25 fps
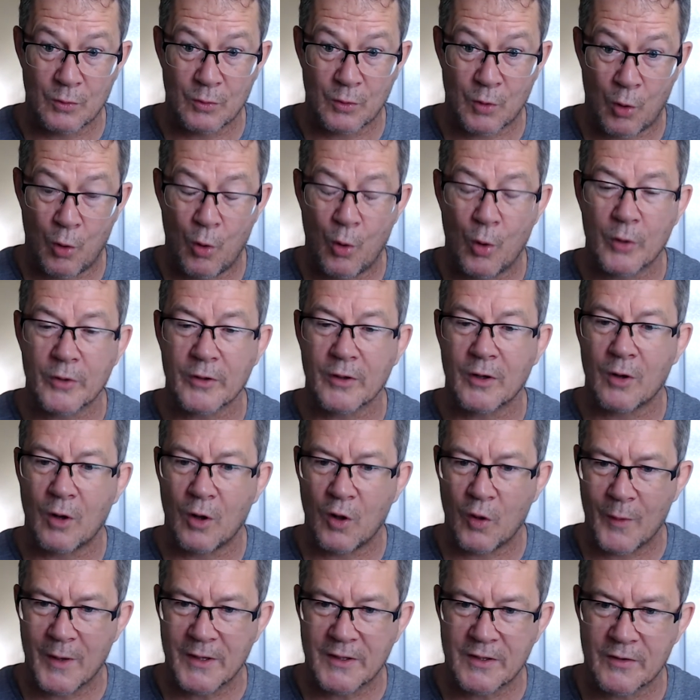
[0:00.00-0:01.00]
court and all
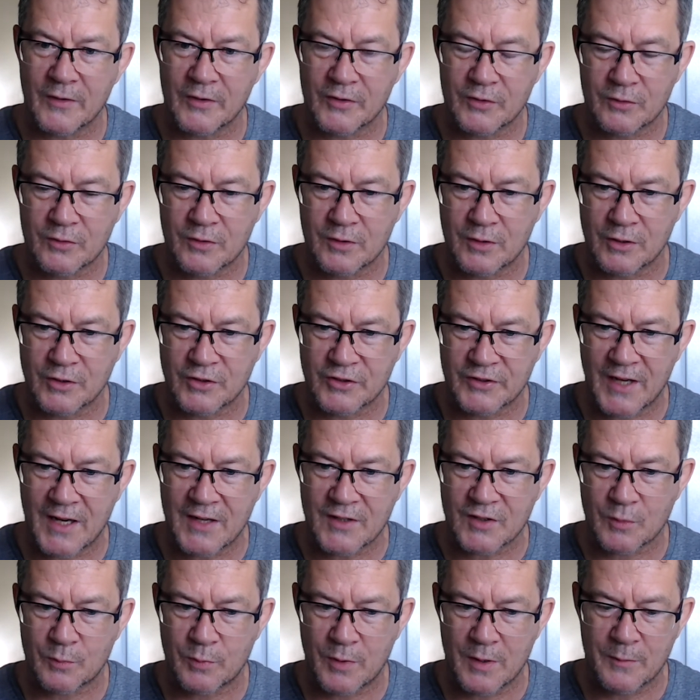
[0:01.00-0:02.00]
the way to the
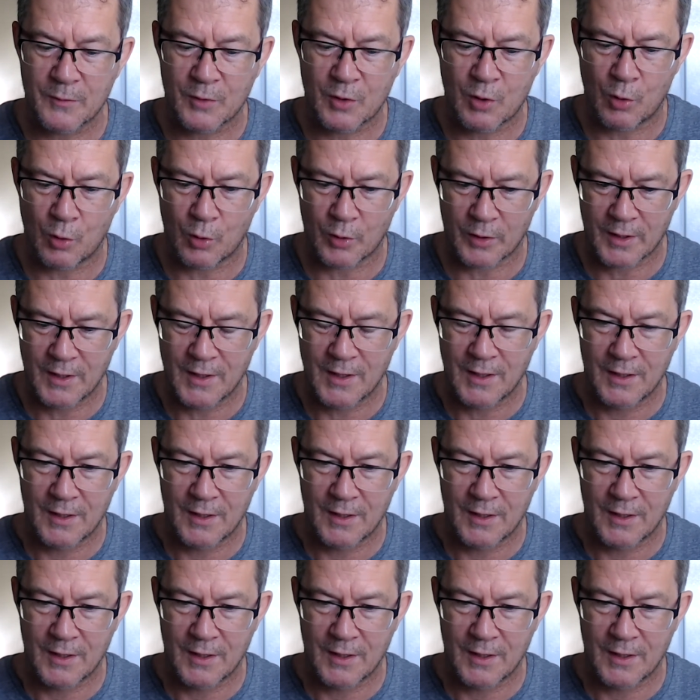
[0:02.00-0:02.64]
state Supreme Court,